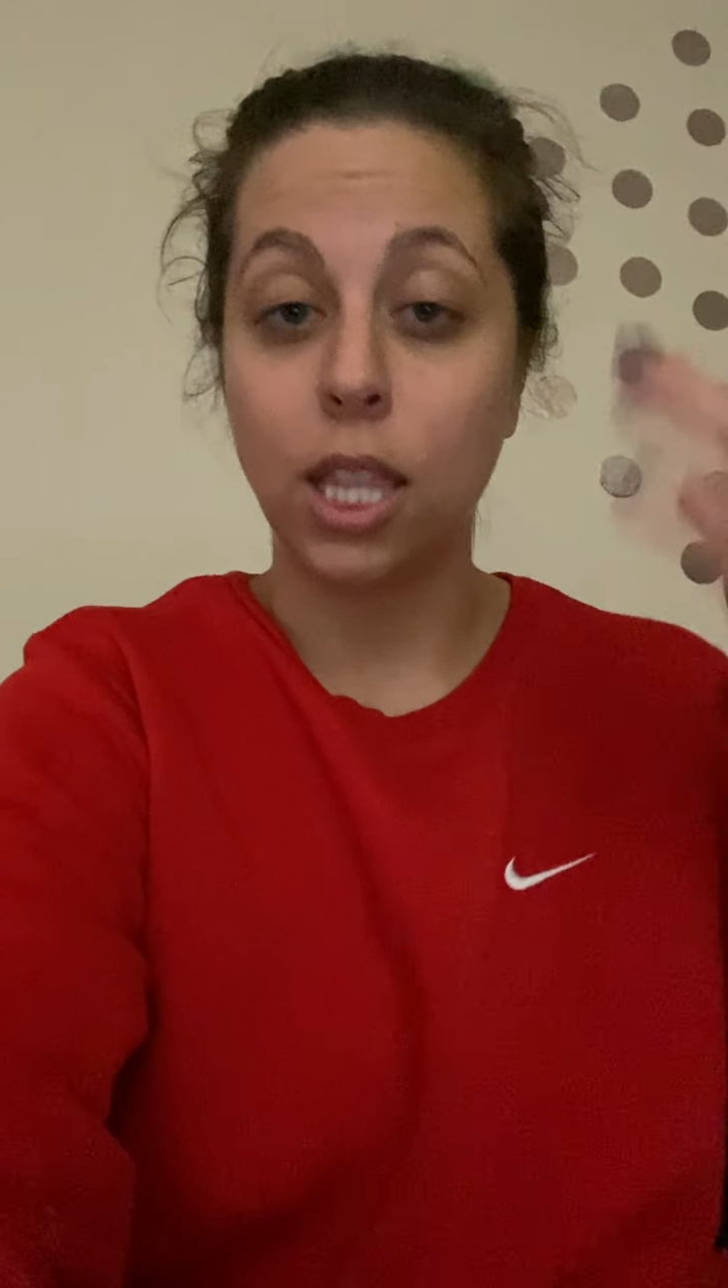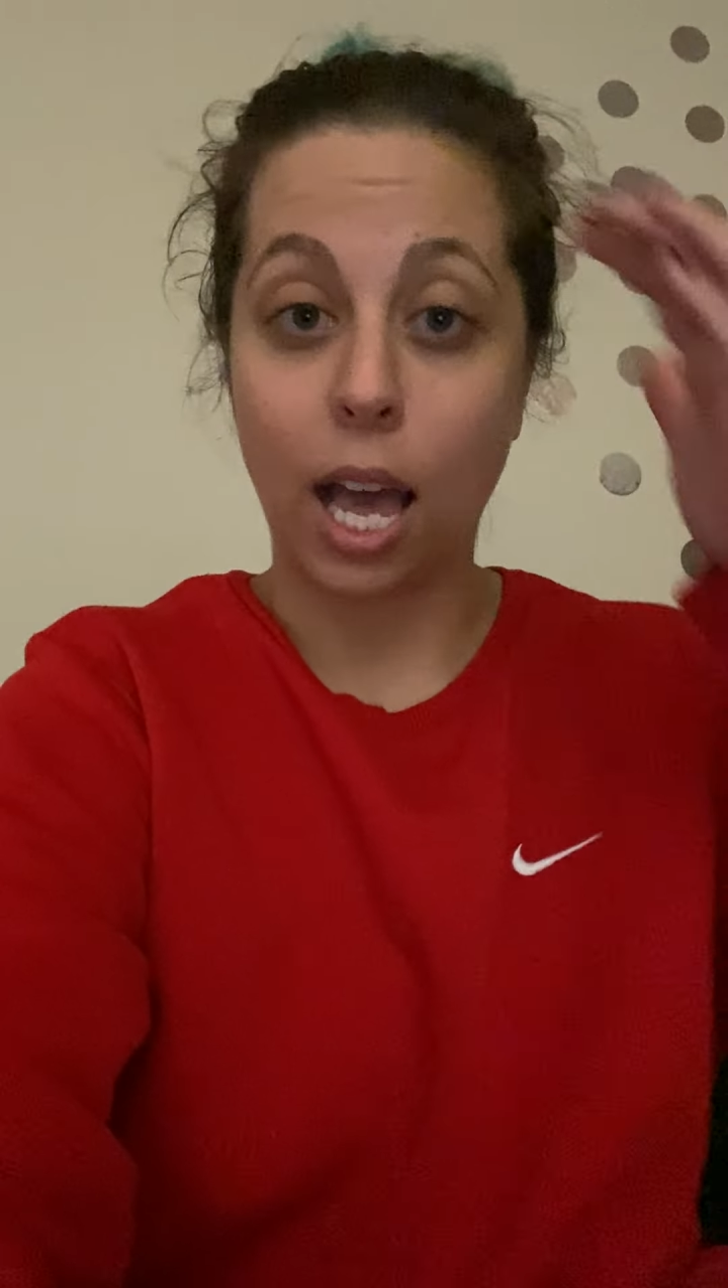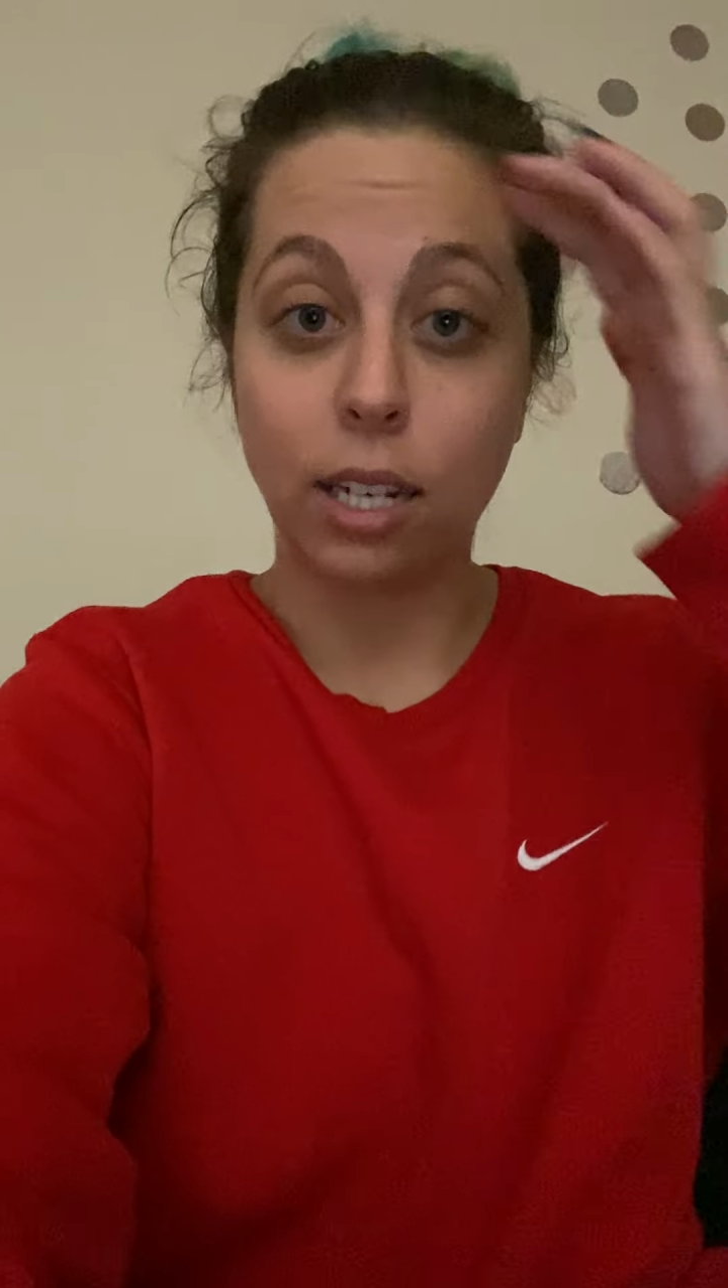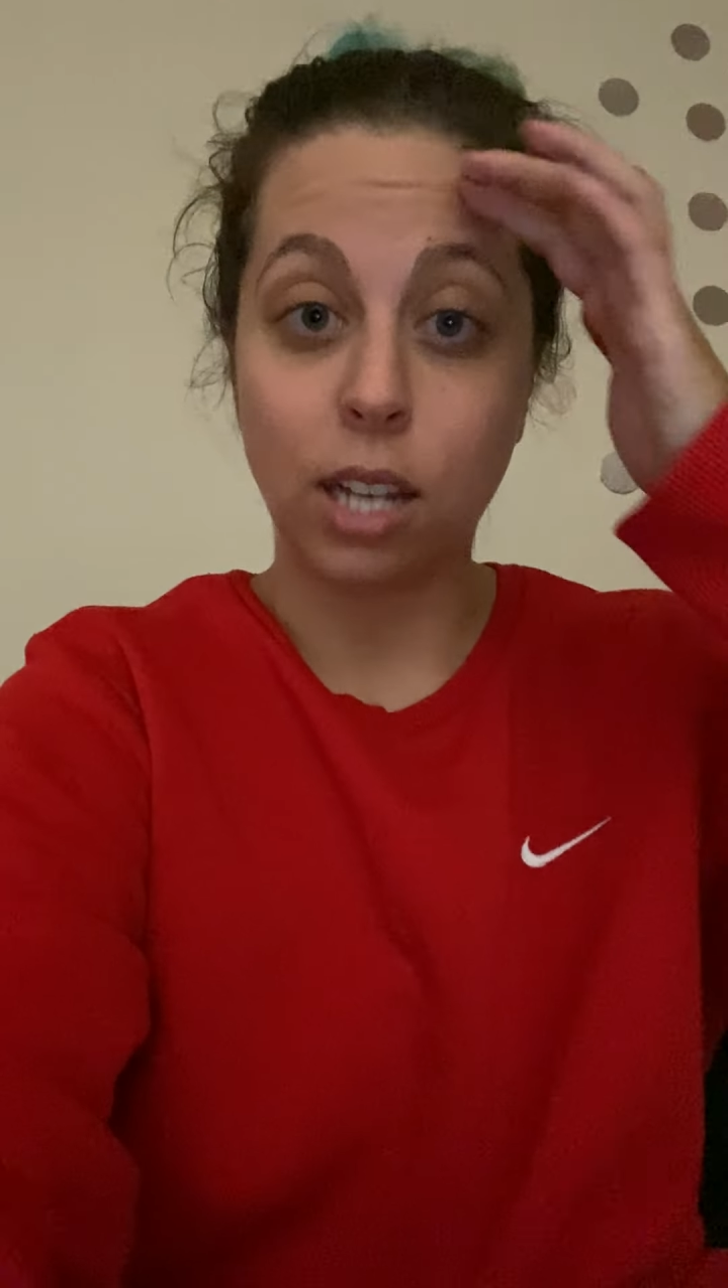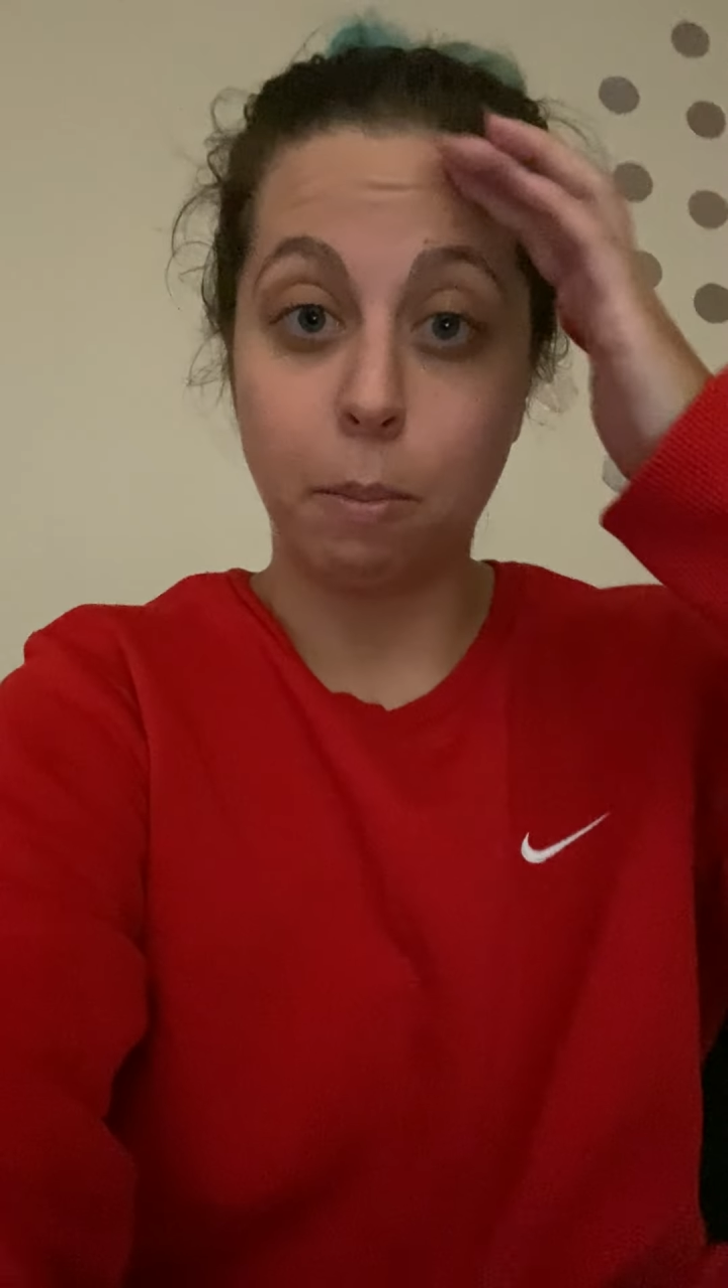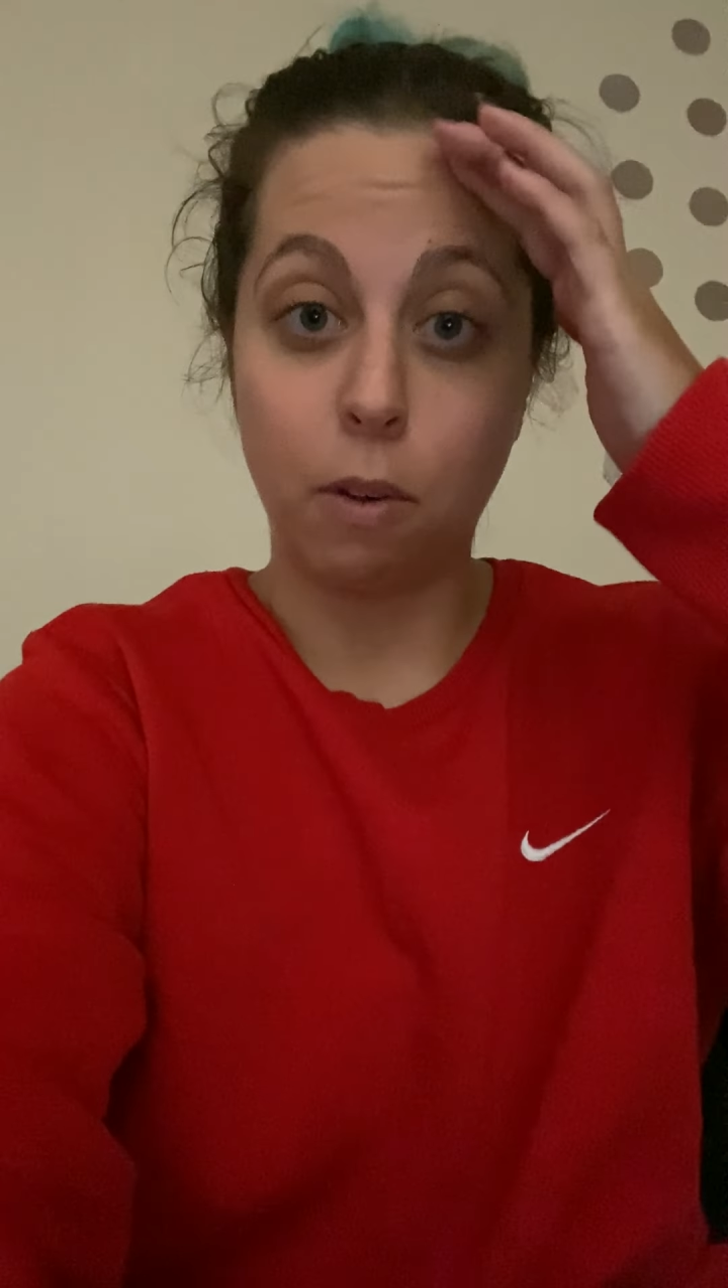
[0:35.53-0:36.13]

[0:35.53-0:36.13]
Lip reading: that type